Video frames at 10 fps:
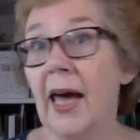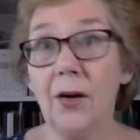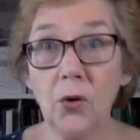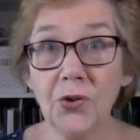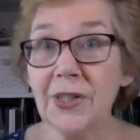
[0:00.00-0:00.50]

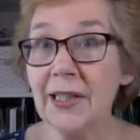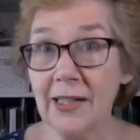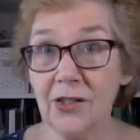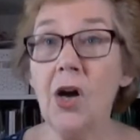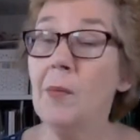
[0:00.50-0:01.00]
And all during
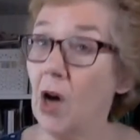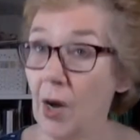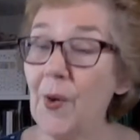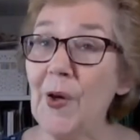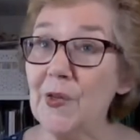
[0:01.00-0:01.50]
that time,
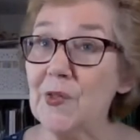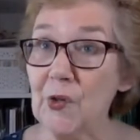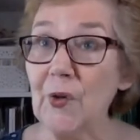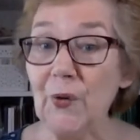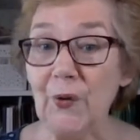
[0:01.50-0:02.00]
I worked
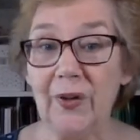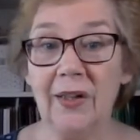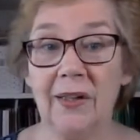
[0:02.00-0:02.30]
too.